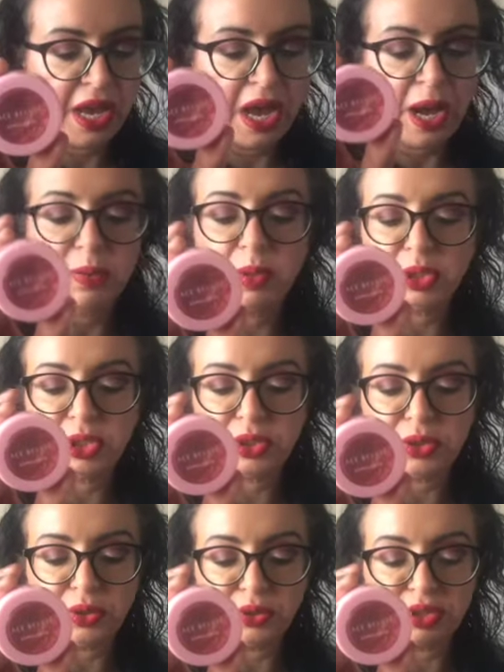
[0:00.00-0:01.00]
I wanted to
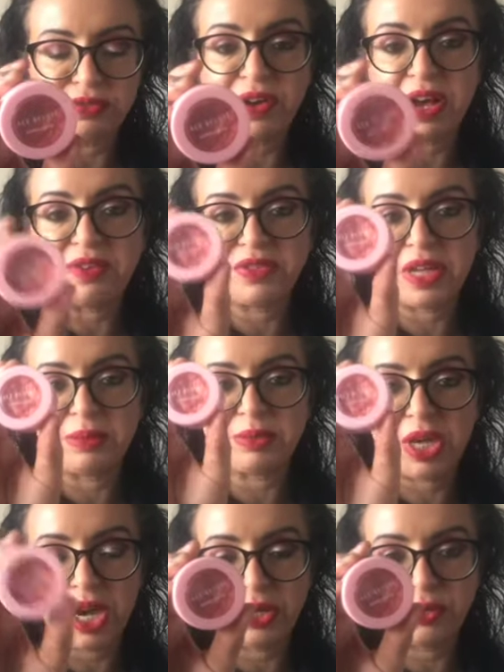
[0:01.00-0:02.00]
use it 5 times.
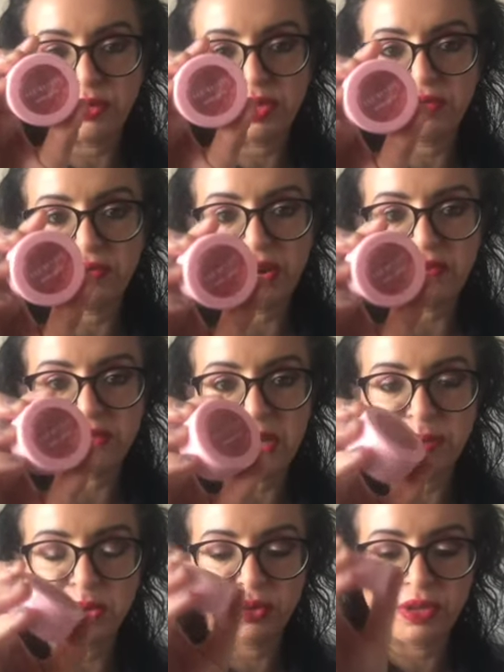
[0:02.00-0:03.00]
I used it 5
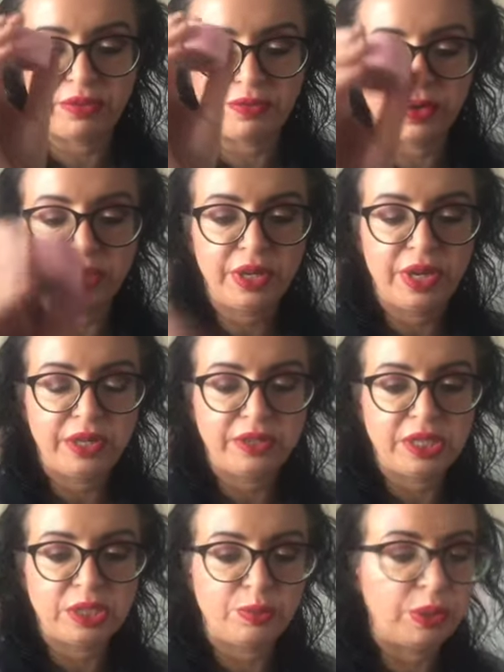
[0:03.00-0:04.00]
times, so therefore
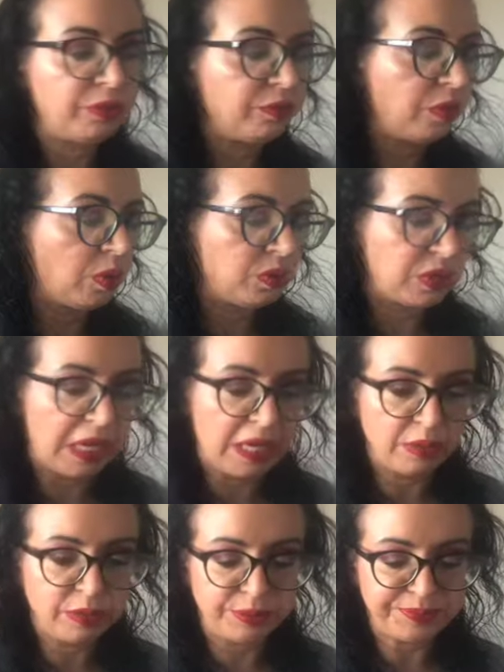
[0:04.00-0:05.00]
this one rolls
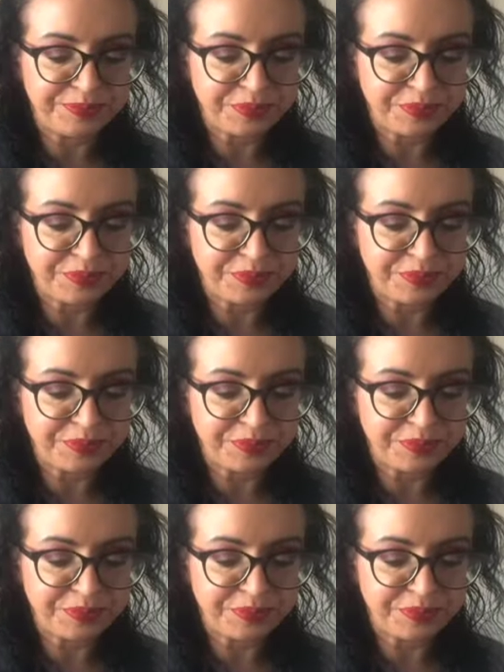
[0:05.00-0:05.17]
out.